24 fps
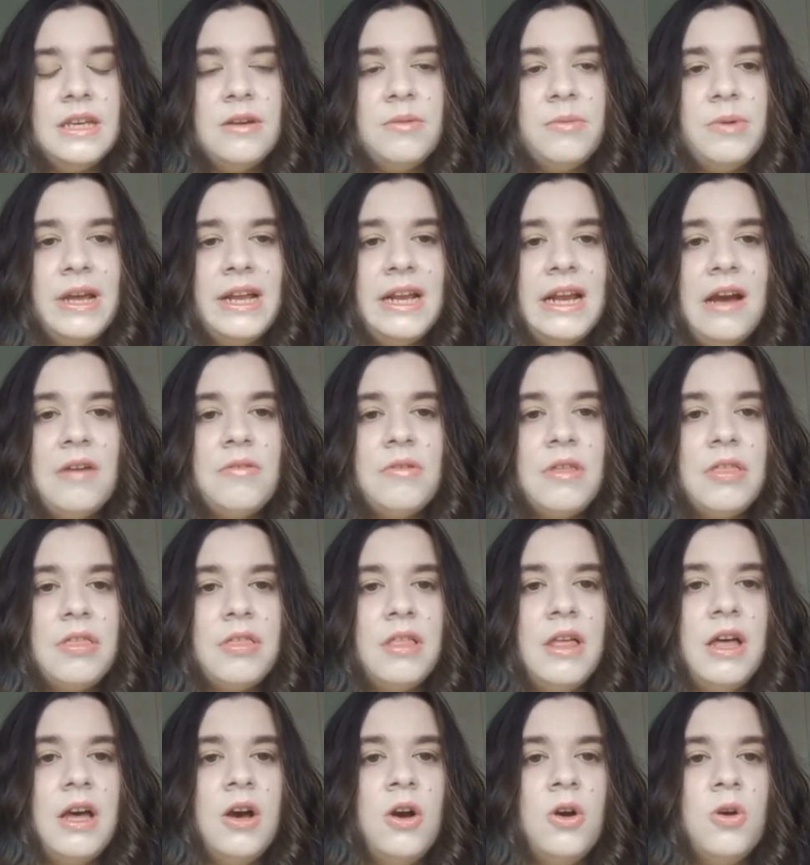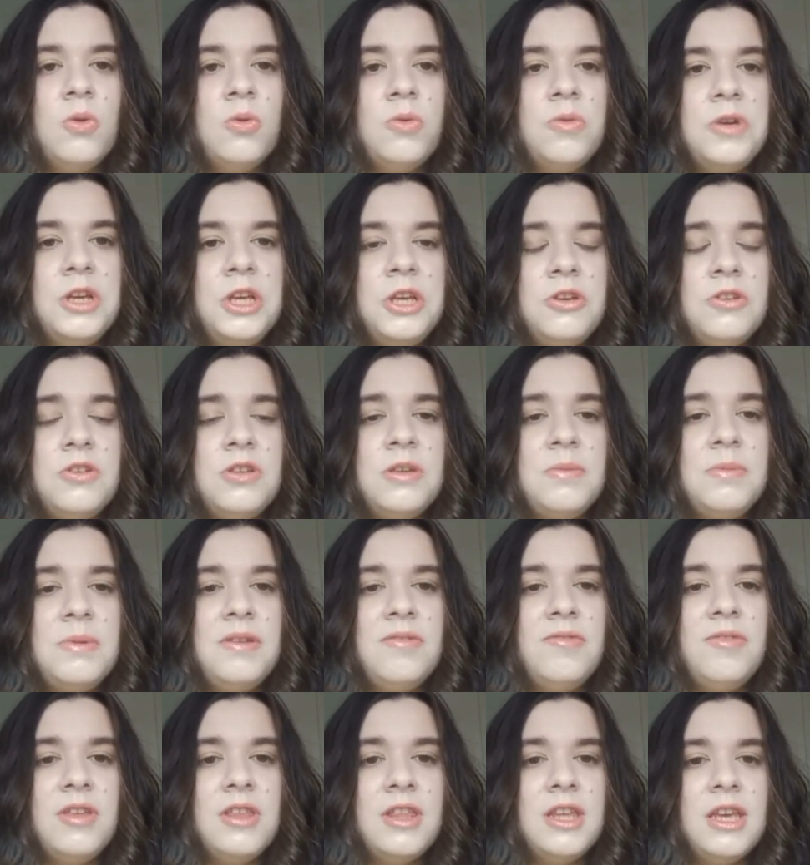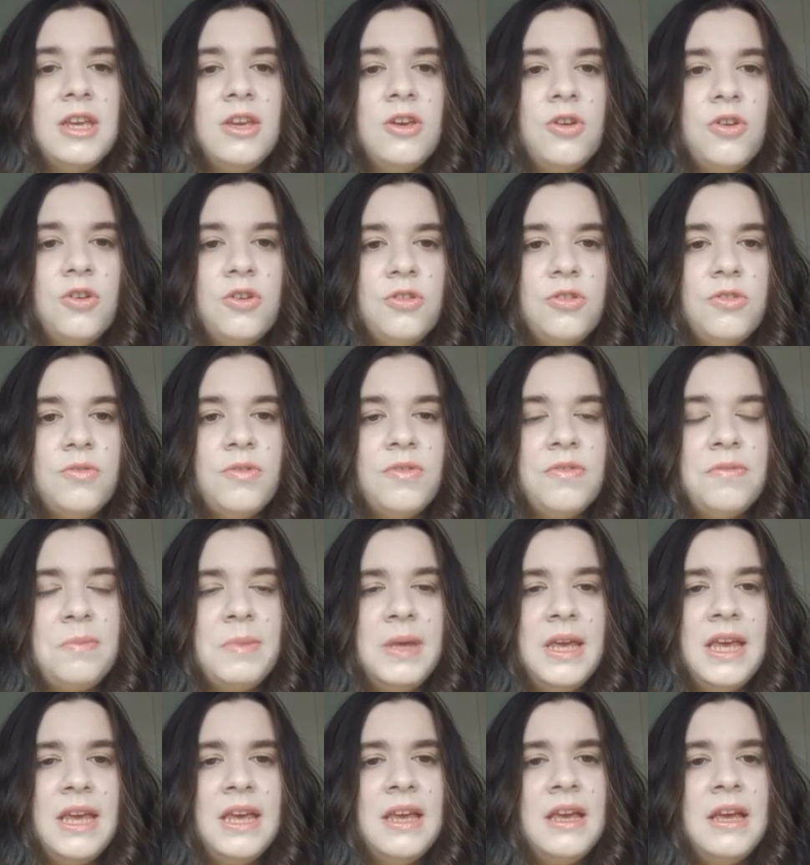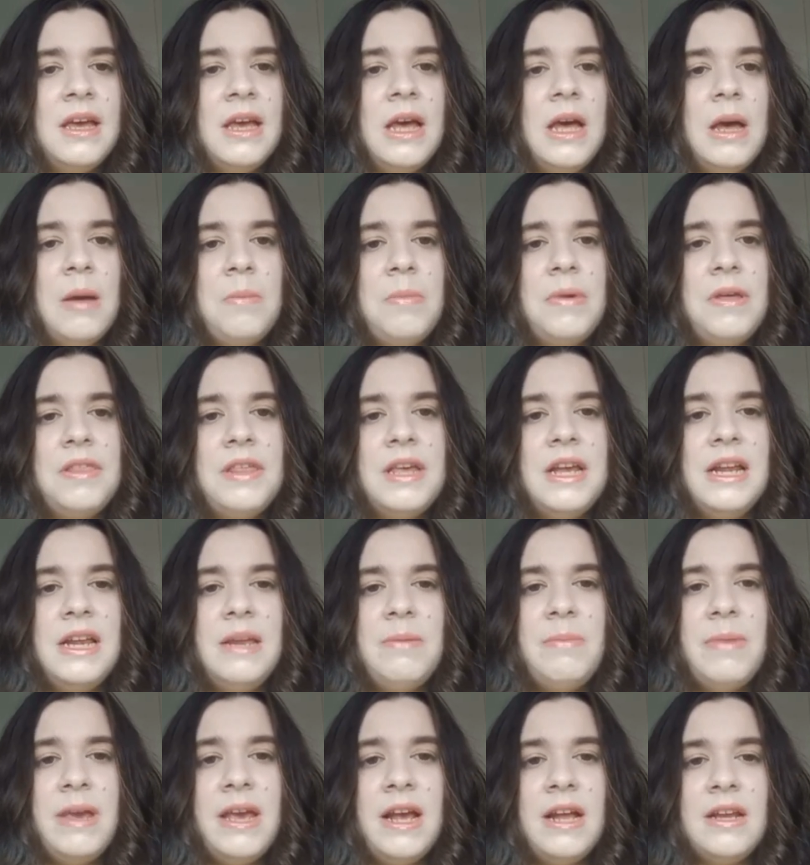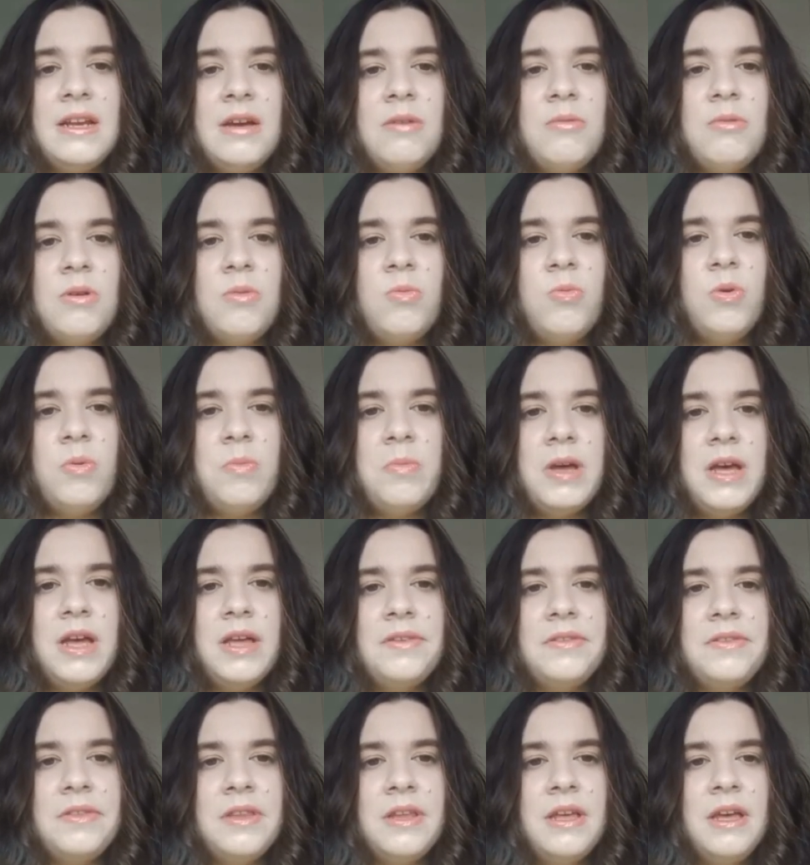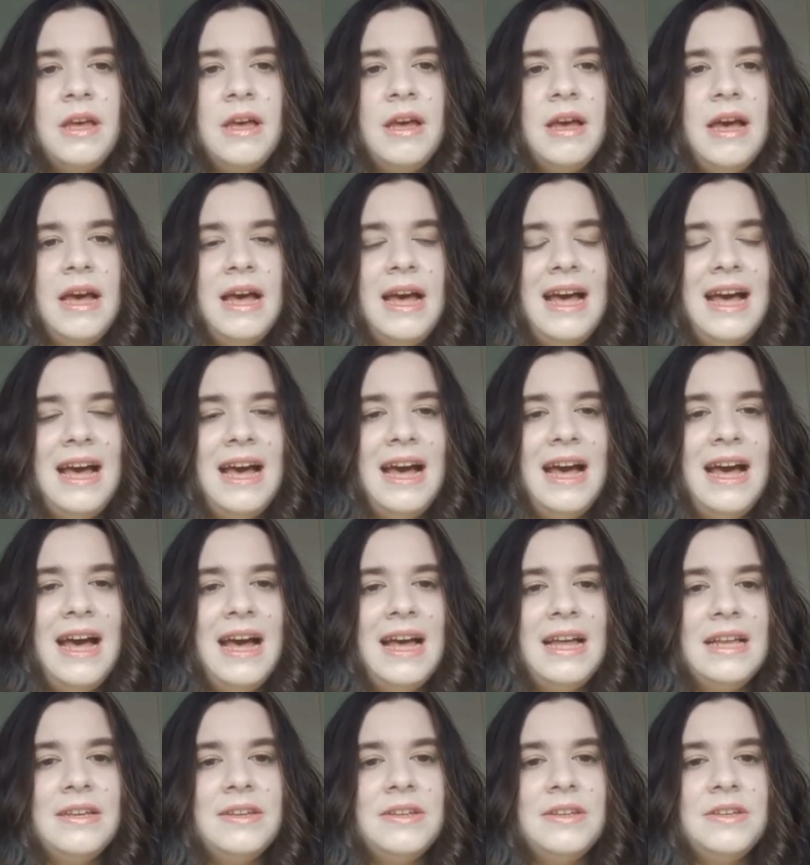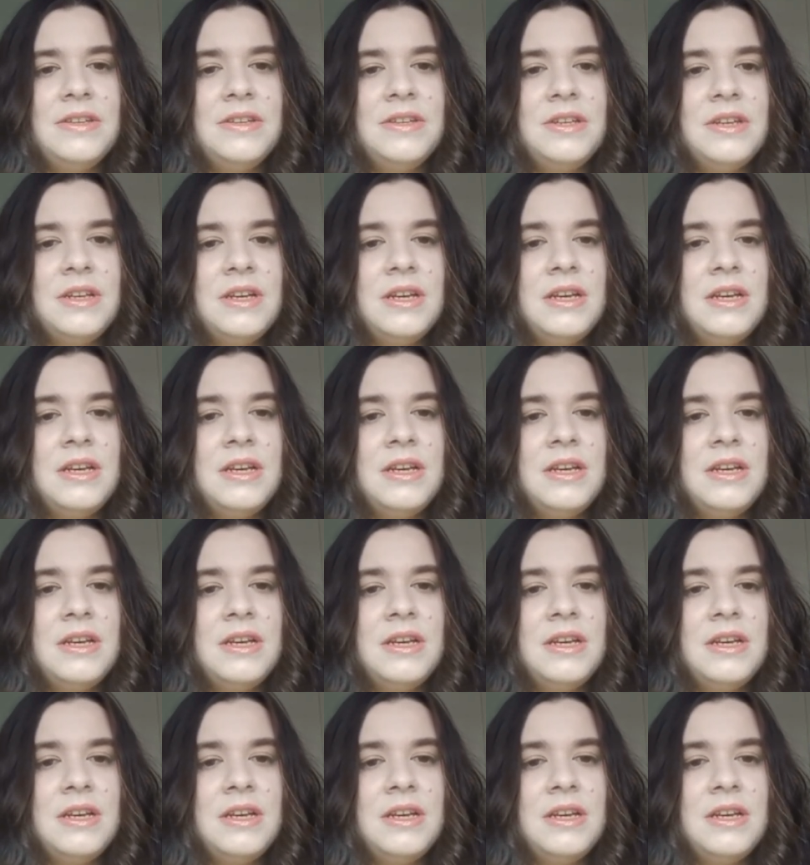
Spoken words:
when I was little, he used to be really good with me, but then he met another woman, and